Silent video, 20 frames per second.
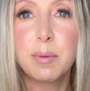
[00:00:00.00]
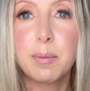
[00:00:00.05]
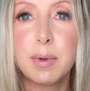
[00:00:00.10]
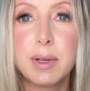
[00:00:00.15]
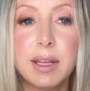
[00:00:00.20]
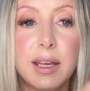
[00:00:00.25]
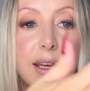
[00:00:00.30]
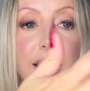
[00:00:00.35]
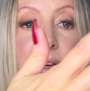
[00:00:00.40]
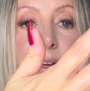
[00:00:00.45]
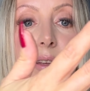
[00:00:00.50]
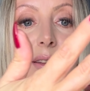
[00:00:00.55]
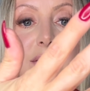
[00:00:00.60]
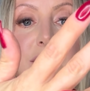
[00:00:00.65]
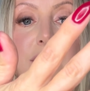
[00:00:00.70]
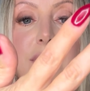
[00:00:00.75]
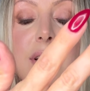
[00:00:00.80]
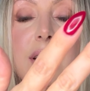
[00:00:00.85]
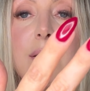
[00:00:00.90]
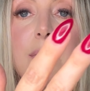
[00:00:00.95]
but yeah
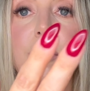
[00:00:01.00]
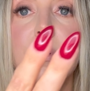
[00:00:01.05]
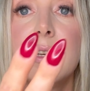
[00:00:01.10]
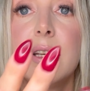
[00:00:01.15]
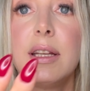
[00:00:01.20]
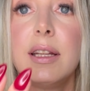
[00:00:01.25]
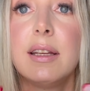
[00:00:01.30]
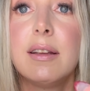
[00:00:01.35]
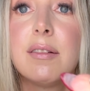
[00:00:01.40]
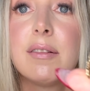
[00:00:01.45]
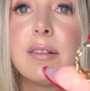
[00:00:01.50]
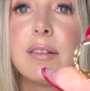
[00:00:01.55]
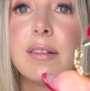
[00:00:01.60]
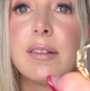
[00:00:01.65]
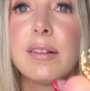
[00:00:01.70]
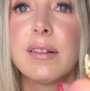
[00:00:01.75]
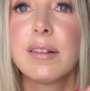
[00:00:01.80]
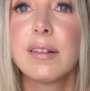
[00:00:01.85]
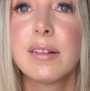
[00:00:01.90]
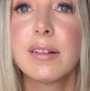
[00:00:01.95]
it's really pretty
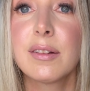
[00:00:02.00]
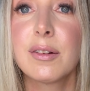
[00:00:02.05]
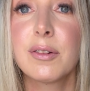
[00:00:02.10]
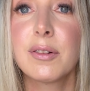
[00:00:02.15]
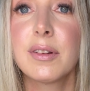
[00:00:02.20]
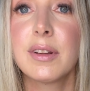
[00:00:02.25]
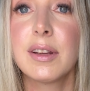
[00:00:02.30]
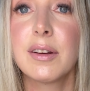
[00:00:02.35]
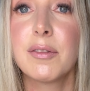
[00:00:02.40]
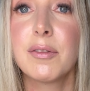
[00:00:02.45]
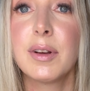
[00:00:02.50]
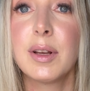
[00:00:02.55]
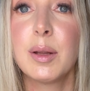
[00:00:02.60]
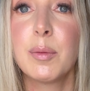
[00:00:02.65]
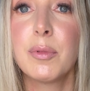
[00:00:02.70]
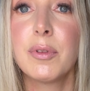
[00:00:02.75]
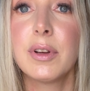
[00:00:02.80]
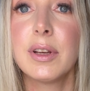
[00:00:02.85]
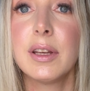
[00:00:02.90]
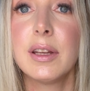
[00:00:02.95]
Oh, they're really
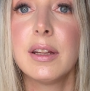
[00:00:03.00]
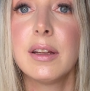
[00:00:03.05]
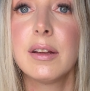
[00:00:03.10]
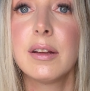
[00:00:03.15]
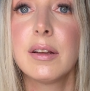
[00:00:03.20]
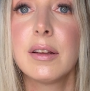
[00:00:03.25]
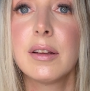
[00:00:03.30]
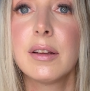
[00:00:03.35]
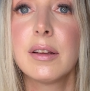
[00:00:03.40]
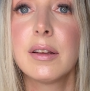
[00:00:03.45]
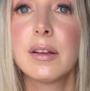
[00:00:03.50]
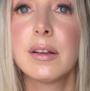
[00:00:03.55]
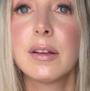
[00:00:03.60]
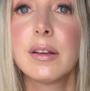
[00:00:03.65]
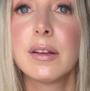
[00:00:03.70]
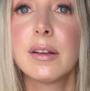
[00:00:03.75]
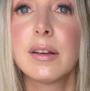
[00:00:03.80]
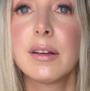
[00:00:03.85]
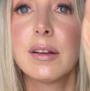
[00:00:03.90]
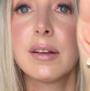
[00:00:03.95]
pretty
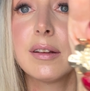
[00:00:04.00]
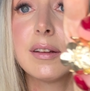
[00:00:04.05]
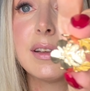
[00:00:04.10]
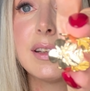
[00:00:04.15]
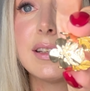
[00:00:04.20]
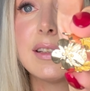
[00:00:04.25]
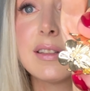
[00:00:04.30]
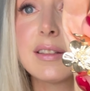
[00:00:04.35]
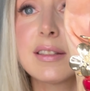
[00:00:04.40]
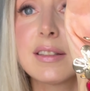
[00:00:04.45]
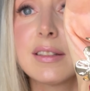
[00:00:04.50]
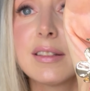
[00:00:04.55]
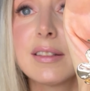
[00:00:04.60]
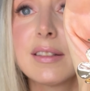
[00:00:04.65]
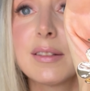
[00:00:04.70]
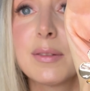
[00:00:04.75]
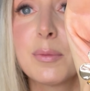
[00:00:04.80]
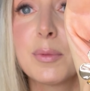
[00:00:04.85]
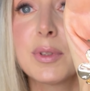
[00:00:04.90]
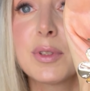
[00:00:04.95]
it
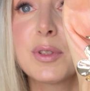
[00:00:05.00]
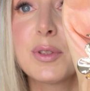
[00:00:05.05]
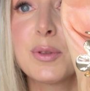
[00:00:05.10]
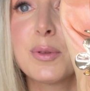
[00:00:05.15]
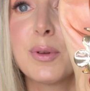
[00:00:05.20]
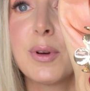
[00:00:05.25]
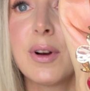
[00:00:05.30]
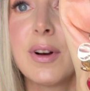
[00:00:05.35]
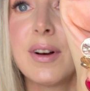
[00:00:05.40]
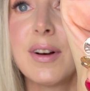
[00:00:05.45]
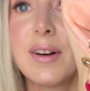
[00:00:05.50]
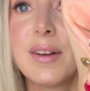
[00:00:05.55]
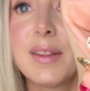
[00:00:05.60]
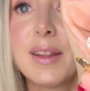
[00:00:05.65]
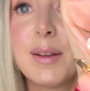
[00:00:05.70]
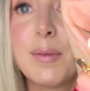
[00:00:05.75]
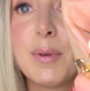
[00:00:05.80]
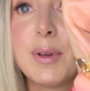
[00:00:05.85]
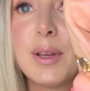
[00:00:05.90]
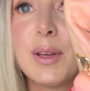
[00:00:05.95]
doesn't want to oh
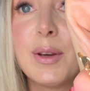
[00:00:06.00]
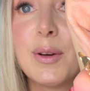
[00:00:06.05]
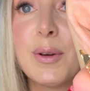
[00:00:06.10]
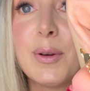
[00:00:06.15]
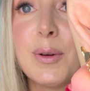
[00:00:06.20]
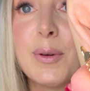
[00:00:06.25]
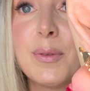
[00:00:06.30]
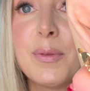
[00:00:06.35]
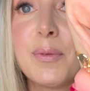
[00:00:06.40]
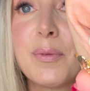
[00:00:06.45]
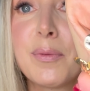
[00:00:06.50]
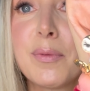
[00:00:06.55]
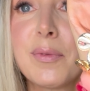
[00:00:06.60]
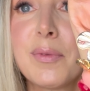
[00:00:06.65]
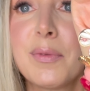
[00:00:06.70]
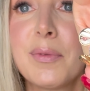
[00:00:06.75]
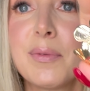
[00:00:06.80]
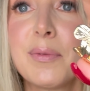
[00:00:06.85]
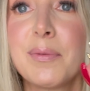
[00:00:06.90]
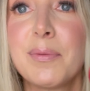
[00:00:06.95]
there we go
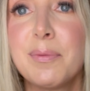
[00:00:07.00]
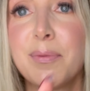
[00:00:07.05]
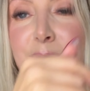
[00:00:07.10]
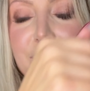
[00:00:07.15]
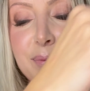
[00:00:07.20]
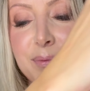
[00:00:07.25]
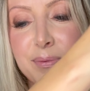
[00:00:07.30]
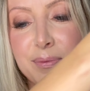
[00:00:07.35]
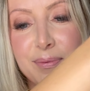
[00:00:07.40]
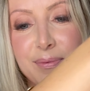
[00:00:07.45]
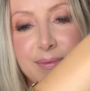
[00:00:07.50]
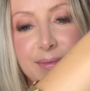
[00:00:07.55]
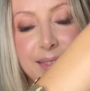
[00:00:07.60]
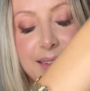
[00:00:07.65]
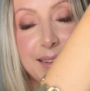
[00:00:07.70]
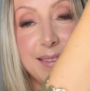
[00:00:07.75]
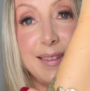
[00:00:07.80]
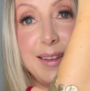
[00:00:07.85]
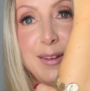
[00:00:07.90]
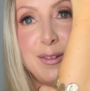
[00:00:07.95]

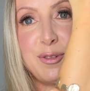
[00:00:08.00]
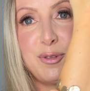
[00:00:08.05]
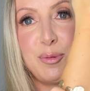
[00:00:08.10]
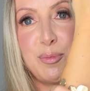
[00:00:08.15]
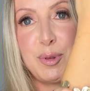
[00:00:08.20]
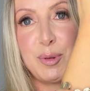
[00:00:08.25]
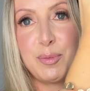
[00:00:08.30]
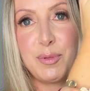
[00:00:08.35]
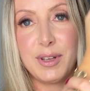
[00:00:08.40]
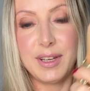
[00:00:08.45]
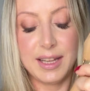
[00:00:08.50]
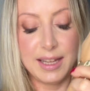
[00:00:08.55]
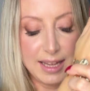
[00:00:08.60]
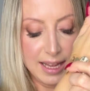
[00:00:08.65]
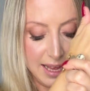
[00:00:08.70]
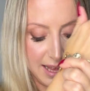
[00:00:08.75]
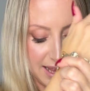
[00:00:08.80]
they're super pretty